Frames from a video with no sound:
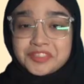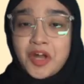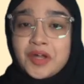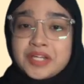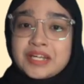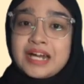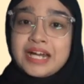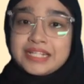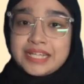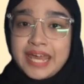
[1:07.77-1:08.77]
On the
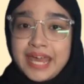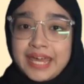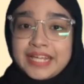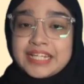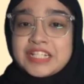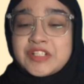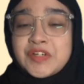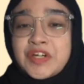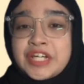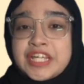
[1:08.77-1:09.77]
other hand, a
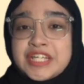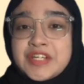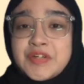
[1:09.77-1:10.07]
correlation